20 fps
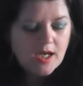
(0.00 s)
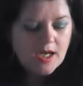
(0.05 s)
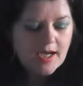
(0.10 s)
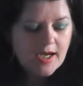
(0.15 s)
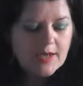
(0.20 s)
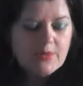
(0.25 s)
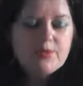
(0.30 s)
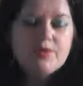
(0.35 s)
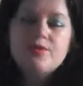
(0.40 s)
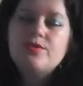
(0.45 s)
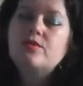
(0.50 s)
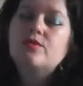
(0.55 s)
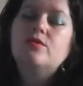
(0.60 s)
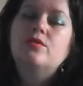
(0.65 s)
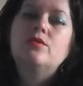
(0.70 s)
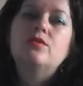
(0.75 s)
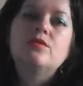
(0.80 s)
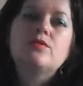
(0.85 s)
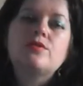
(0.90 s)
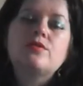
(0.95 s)
I would
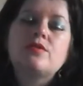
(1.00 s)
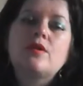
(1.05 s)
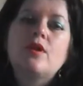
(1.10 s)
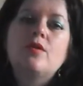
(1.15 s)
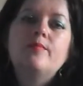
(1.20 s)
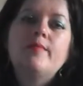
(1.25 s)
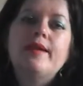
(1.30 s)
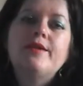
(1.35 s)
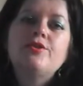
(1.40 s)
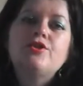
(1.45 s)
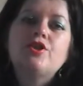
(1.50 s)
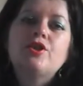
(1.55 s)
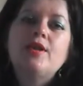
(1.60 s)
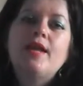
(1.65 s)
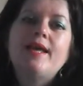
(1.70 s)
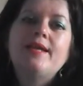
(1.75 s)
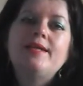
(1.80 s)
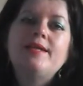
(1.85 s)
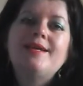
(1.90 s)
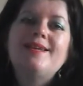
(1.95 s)
also mention
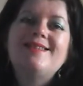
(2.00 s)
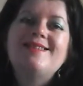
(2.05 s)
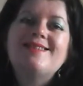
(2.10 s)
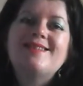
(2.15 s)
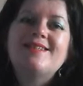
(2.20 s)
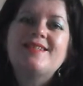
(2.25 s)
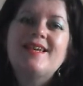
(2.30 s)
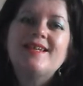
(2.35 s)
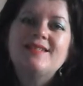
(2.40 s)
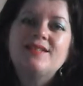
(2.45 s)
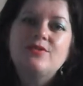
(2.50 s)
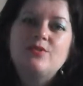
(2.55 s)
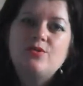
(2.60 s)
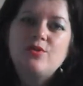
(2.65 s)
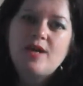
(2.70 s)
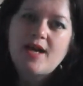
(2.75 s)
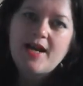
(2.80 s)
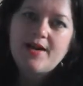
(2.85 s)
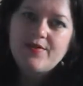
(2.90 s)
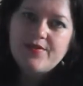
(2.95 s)
any incidental
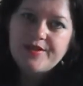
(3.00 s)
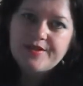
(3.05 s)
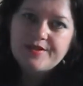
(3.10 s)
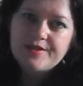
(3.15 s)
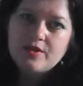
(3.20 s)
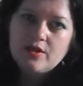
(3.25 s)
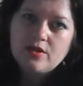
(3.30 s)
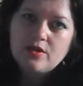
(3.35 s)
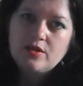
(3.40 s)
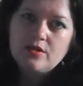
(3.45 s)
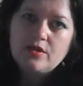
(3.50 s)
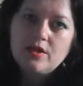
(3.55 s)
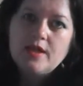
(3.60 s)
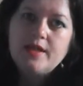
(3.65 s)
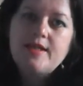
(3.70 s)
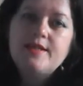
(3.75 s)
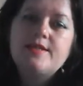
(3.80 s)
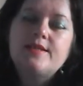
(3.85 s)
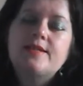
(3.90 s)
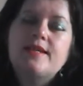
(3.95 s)
character. An
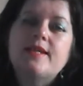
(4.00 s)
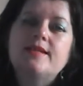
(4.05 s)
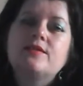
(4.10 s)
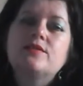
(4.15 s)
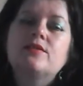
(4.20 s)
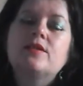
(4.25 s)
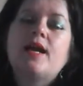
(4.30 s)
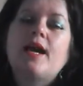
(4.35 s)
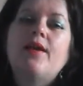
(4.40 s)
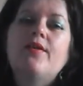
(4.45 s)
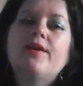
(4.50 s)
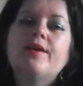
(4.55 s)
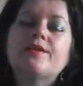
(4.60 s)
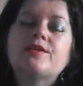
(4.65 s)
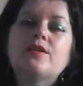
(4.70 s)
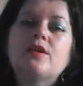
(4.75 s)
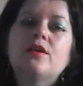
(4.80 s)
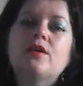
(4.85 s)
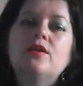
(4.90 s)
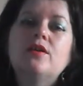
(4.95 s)
incidental
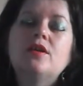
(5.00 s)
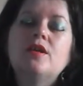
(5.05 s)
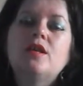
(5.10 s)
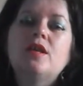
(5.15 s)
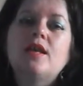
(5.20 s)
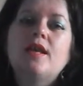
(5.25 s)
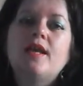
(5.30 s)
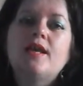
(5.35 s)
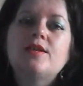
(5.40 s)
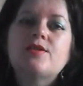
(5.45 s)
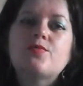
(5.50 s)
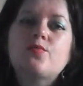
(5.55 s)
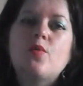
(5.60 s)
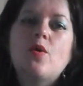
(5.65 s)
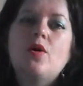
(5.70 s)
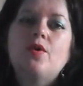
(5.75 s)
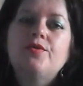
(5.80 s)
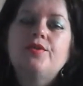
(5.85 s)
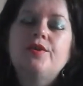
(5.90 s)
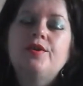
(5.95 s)
character is
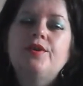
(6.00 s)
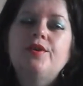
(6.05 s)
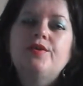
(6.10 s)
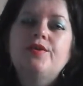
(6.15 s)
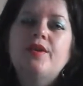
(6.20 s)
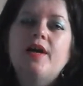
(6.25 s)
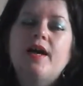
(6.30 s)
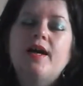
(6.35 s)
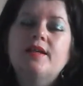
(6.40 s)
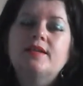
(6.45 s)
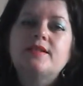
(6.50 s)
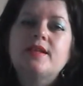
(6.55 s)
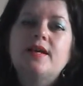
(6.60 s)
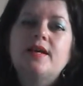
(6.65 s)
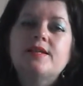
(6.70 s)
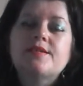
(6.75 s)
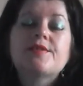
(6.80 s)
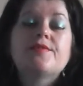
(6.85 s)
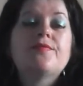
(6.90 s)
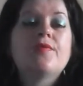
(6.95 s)
one that
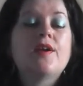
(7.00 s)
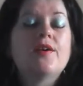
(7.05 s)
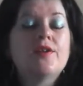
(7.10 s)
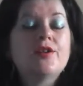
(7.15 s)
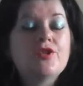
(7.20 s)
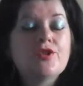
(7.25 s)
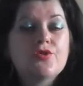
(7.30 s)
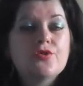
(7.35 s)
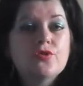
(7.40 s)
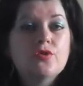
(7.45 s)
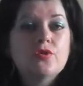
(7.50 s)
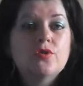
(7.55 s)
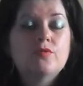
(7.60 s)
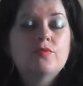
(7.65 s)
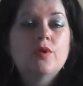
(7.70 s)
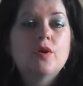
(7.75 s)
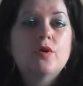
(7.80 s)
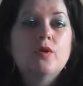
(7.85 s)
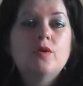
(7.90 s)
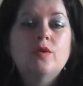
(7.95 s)
has a very short
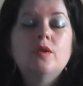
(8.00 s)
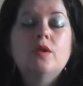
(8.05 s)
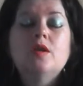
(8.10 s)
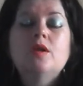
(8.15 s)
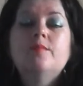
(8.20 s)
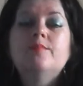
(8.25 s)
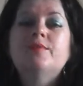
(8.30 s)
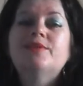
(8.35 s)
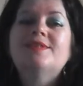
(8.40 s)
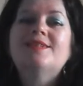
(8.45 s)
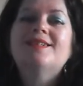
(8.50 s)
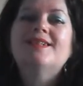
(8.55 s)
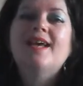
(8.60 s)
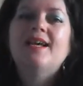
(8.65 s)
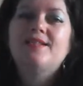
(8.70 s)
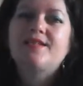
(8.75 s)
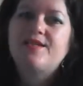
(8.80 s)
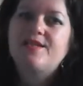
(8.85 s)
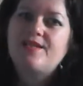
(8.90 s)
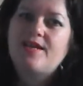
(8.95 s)
role but a
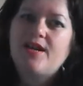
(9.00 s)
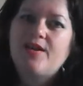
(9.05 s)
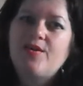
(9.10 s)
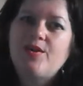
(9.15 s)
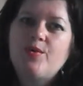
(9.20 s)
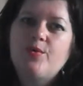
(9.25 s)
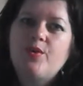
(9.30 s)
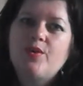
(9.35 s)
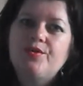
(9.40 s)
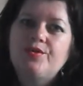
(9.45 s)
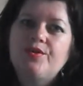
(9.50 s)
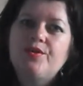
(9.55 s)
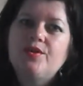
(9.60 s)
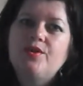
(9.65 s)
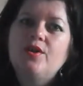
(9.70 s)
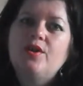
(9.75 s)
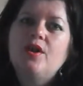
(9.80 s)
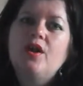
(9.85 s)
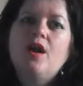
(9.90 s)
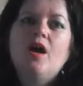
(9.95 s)
necessary one.
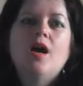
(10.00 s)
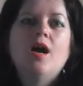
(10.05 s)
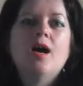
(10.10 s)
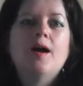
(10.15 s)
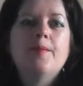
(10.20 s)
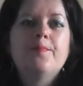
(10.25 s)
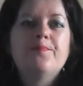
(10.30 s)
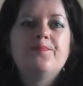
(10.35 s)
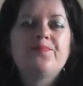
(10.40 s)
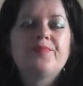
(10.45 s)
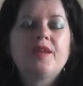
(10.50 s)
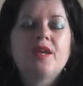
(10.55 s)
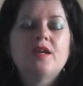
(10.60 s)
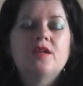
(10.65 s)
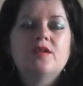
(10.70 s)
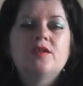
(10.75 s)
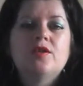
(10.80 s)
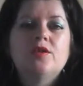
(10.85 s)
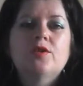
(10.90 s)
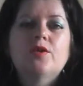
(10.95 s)

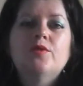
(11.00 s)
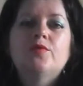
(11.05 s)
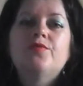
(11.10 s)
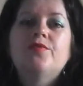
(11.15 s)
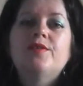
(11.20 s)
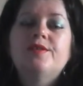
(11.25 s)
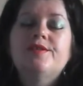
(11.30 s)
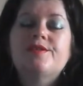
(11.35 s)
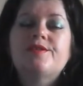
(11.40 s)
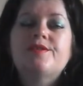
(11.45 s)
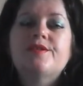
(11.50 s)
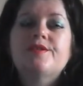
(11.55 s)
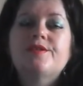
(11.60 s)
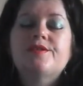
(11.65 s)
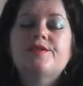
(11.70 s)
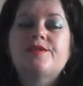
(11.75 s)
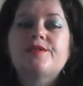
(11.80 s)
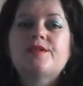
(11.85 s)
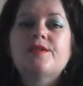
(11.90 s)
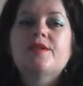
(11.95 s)
For
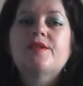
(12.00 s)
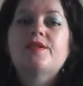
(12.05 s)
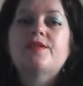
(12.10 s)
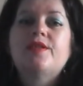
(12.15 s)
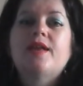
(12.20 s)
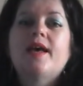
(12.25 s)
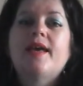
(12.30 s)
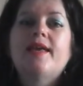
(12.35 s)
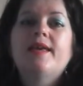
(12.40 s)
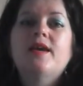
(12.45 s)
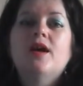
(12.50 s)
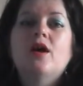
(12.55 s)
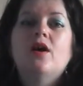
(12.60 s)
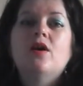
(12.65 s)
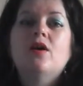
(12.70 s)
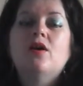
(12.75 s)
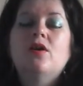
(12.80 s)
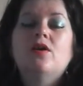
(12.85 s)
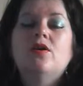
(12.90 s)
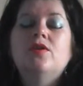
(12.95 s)
instance, they
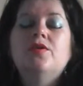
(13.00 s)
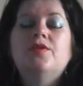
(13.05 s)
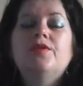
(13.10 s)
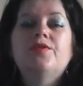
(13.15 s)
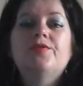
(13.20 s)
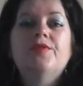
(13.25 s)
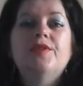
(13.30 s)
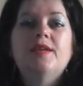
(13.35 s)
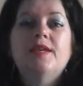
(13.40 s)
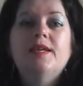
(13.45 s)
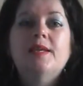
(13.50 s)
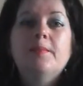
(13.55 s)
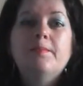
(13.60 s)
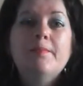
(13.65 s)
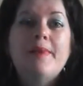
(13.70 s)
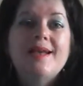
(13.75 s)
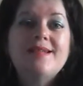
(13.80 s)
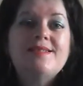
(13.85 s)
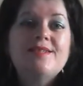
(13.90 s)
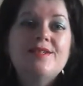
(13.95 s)
are the
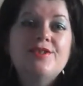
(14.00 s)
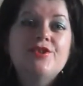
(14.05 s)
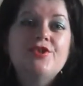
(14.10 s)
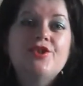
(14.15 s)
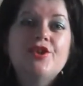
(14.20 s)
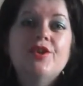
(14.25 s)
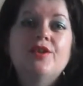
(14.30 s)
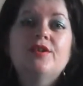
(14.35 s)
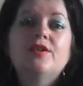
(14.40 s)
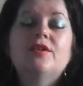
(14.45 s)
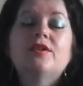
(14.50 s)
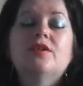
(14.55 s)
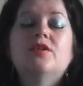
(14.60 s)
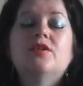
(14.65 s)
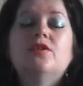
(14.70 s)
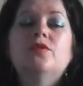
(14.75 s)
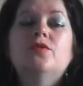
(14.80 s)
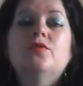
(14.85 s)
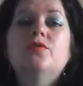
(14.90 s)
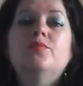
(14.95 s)
messenger
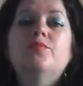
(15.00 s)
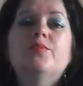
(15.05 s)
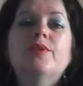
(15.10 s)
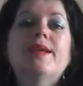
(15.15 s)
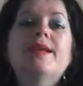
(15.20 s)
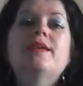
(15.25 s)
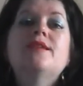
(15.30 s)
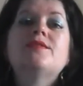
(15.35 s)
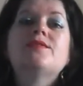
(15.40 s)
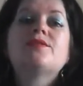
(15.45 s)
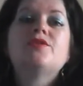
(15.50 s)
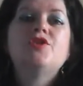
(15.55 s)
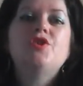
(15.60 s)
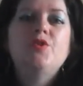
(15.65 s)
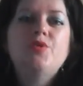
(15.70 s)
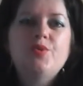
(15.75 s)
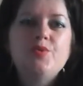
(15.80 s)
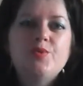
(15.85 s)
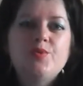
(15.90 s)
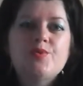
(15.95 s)
who brings
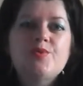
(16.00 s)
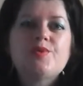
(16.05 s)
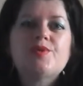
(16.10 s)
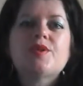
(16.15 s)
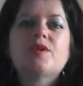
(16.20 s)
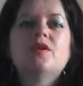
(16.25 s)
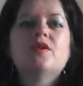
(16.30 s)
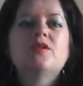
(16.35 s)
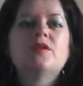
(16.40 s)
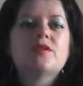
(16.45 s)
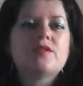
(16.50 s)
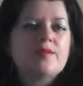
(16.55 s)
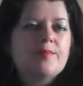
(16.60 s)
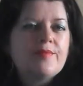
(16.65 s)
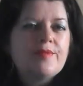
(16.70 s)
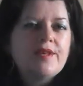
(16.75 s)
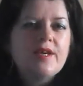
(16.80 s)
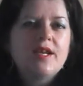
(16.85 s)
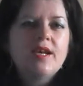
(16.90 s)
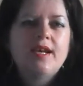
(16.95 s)
news,
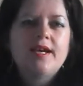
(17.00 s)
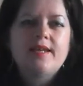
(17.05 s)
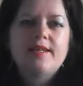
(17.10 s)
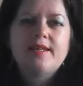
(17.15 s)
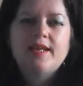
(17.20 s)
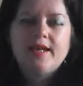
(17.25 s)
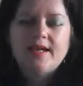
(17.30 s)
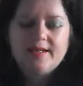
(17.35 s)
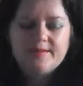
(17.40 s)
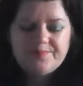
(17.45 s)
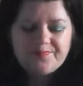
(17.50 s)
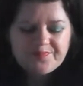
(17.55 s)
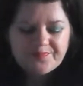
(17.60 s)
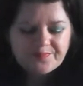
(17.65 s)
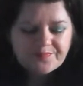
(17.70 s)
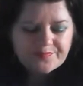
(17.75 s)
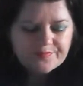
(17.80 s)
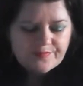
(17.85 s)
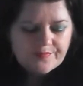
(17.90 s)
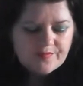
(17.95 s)
something like that.
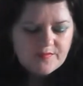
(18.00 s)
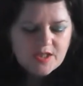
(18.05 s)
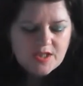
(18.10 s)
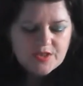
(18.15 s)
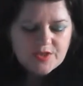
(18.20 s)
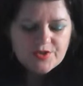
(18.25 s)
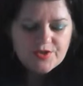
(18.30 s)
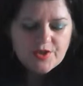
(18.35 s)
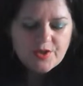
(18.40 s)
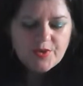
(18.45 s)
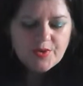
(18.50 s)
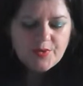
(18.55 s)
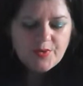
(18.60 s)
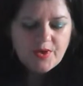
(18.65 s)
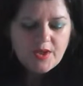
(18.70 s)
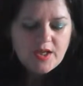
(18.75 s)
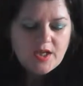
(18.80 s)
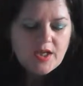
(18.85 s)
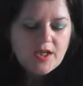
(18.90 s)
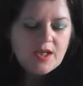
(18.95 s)
So
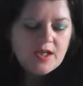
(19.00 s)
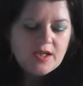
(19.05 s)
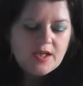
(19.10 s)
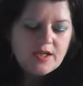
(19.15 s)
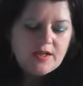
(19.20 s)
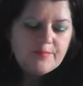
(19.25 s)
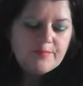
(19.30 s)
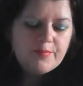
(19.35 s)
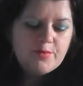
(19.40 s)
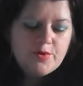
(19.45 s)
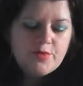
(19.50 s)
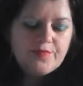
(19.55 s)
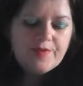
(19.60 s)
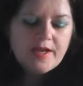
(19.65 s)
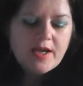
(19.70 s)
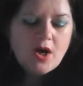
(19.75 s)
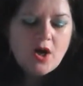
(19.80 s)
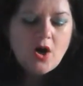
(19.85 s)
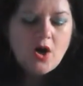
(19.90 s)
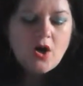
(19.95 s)

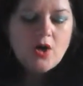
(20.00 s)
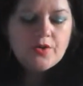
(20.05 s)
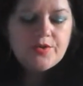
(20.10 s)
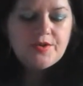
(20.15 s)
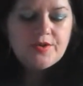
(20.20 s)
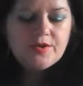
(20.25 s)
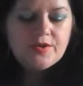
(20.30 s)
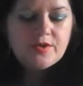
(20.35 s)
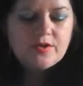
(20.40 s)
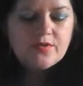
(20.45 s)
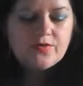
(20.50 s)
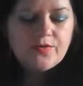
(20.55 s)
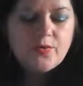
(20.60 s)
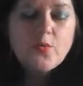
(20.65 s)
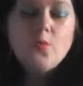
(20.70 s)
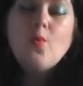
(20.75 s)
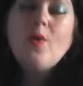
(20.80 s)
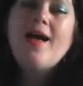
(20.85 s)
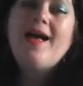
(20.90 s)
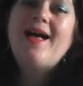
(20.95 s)
moving on, the
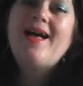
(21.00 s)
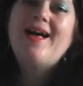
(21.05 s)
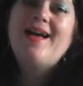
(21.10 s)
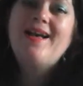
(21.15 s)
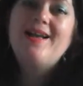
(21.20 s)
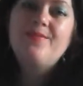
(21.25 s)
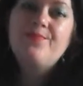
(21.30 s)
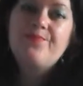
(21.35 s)
where.